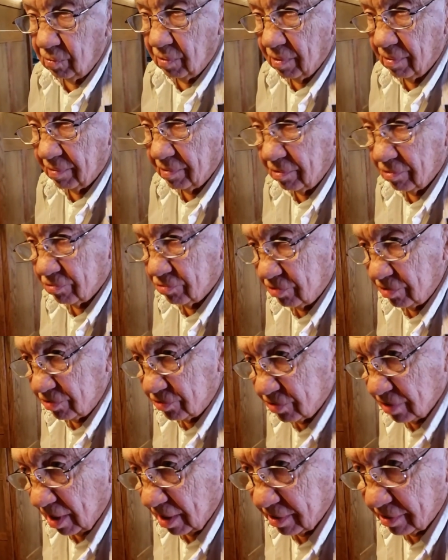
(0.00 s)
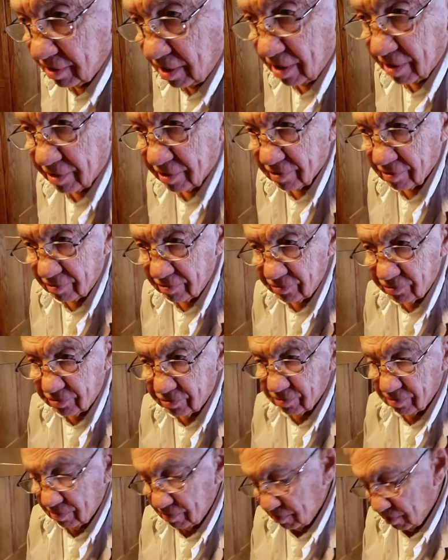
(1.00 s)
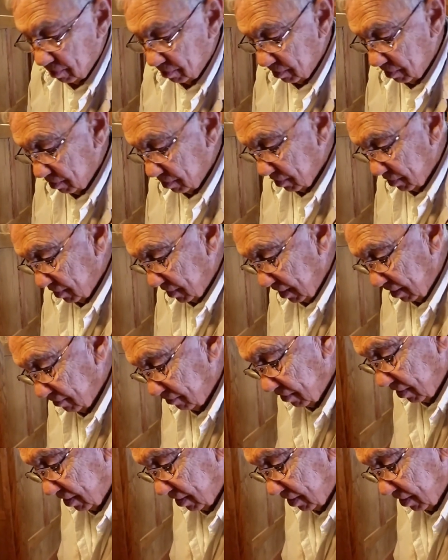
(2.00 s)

where we usually signed articles when we were getting